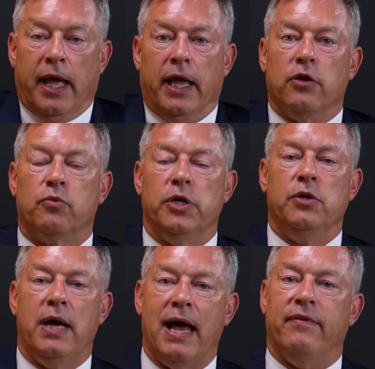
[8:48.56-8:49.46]
is when
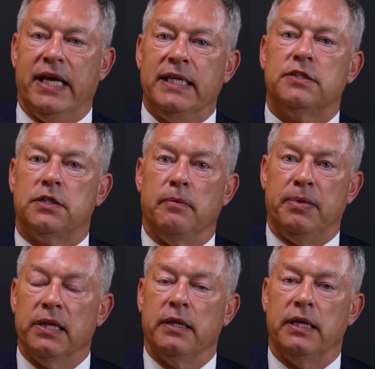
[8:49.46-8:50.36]
you have
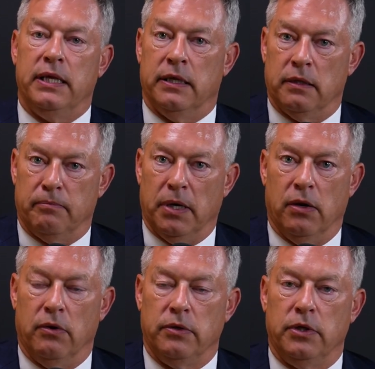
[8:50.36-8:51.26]
instability in the
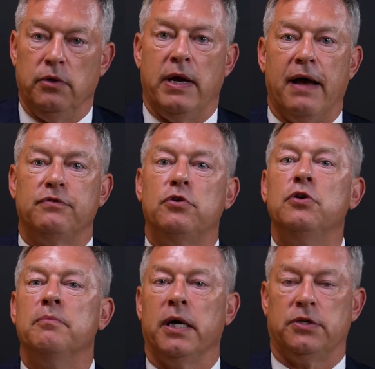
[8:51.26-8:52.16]
bone, you have
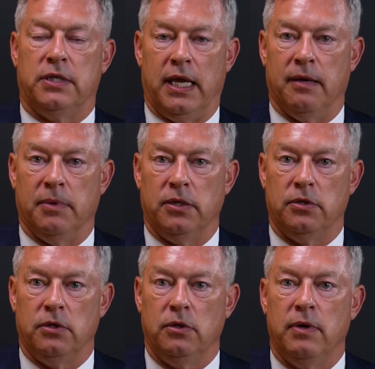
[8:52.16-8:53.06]
too much
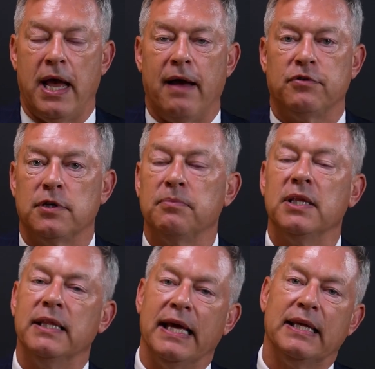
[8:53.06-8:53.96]
damage, you have
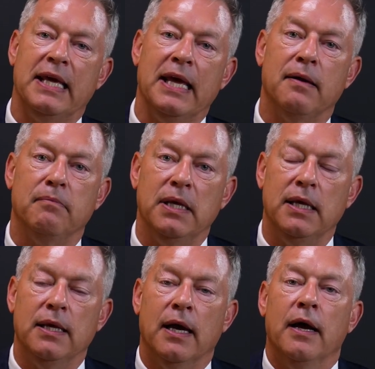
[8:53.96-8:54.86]
something that can't
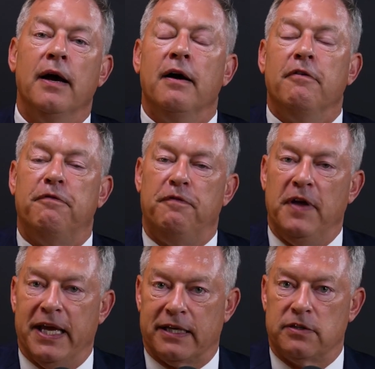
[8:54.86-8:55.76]
be
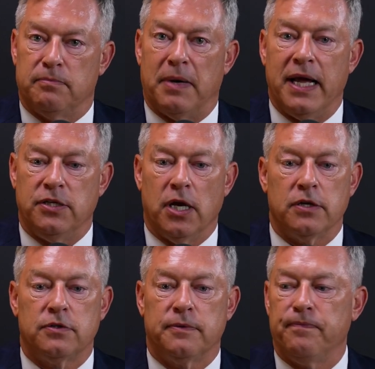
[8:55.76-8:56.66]
fixed by
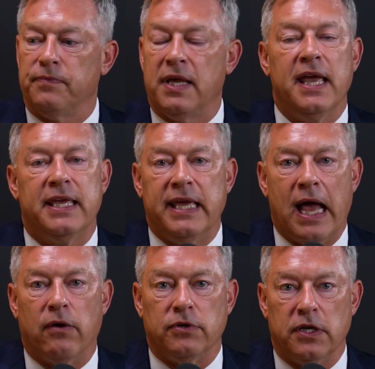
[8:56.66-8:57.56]
just taking
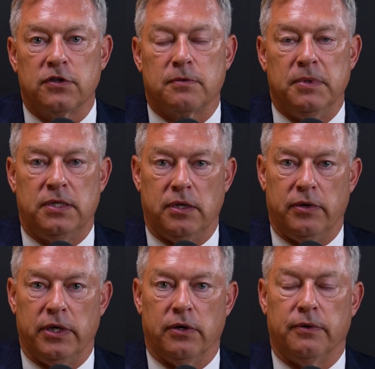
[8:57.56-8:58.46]
out disc
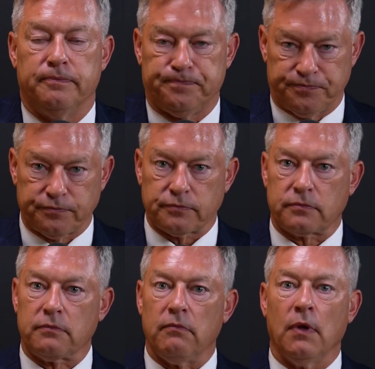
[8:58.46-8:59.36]
material
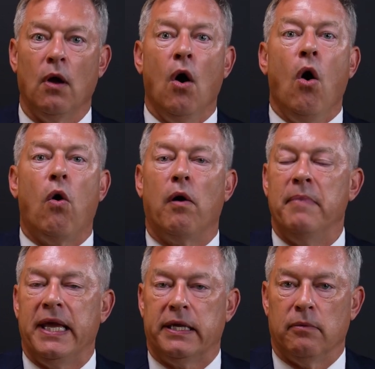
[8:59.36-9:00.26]
or
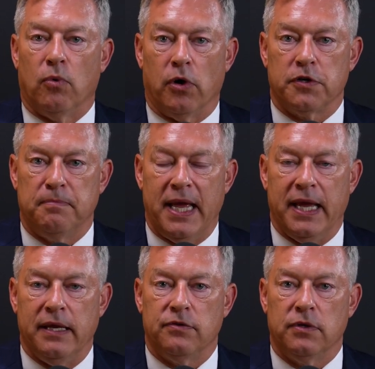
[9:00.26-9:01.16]
making more
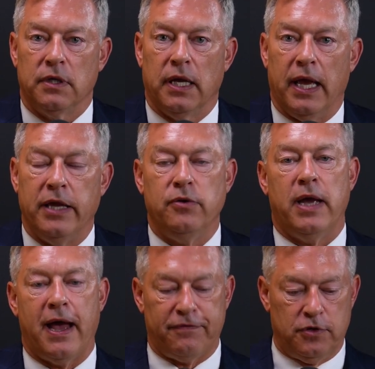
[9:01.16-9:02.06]
space, and you
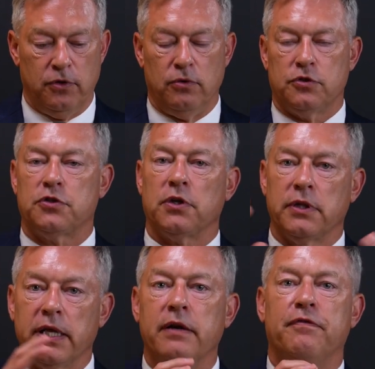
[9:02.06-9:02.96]
have to
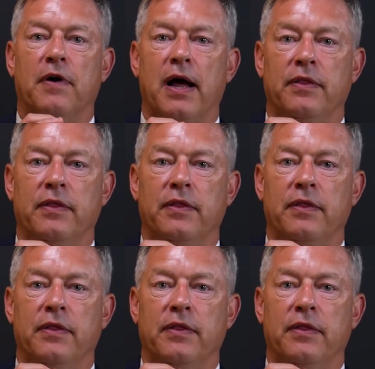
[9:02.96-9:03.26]
solidify